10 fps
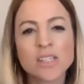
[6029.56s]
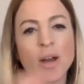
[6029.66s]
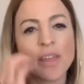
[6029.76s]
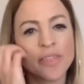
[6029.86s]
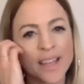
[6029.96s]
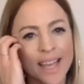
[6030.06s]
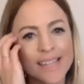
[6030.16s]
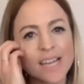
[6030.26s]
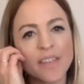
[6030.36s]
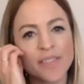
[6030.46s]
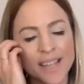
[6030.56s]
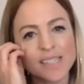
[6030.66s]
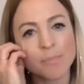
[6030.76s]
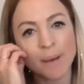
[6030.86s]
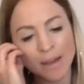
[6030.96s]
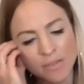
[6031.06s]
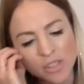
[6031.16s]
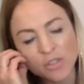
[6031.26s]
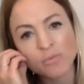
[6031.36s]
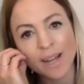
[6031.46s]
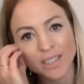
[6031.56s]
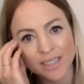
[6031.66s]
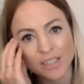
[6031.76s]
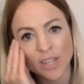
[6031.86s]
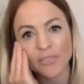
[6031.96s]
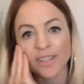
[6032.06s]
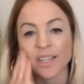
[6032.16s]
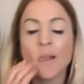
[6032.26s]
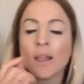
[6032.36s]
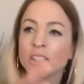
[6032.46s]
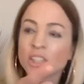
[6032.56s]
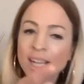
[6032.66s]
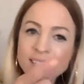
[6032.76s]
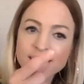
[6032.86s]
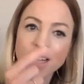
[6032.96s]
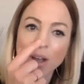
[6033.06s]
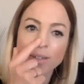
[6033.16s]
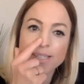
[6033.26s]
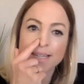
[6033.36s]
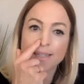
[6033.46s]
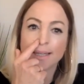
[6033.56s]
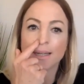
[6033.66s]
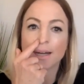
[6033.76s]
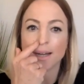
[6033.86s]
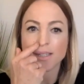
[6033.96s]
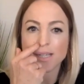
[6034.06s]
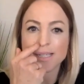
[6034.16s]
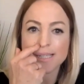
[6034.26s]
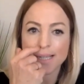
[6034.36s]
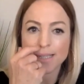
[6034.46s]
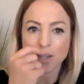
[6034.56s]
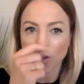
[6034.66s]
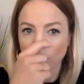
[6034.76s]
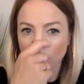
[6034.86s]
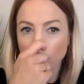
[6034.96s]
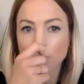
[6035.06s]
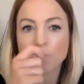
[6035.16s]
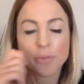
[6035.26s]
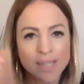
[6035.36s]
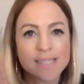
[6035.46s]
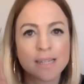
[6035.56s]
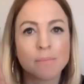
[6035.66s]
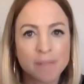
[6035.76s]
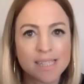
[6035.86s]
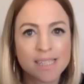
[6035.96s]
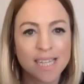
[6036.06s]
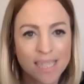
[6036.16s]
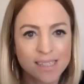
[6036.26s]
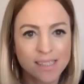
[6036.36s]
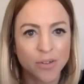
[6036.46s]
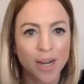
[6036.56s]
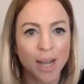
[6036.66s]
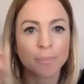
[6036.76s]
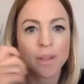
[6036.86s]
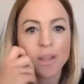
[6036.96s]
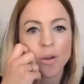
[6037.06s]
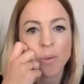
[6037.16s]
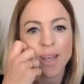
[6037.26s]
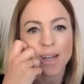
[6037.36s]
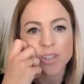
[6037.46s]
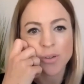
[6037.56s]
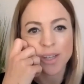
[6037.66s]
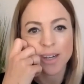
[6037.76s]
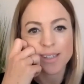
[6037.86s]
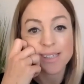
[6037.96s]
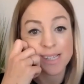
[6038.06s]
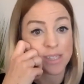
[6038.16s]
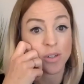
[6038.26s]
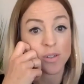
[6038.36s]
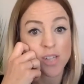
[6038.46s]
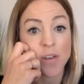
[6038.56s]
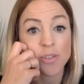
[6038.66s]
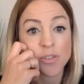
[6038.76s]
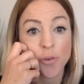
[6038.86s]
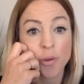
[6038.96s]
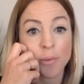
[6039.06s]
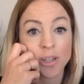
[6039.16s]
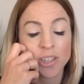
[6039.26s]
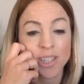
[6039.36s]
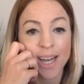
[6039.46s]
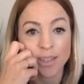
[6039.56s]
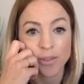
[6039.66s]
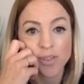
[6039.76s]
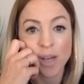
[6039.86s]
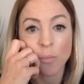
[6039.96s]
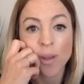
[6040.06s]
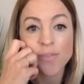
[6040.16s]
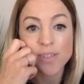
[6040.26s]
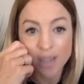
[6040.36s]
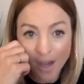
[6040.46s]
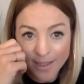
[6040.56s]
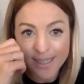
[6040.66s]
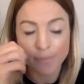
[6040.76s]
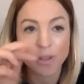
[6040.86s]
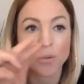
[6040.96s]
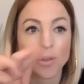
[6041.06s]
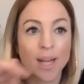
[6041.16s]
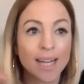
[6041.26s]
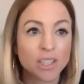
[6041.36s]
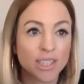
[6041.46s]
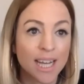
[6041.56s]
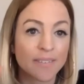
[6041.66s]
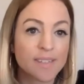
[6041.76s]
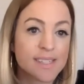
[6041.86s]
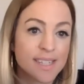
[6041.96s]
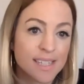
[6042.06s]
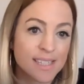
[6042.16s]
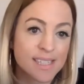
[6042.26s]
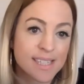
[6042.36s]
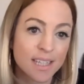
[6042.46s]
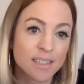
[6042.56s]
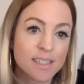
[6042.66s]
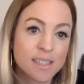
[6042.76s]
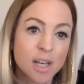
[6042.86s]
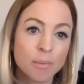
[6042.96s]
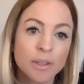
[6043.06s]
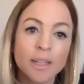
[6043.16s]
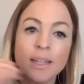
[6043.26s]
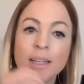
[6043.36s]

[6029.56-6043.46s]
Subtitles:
I think it's about the direction they're traveling in. Jason and I, on a Sunday night at 6 o'clock on Preston Minster Instagram, we are doing our 6 o'clock service for emerging adults. And we've started something called hashtag the 60 second sermon.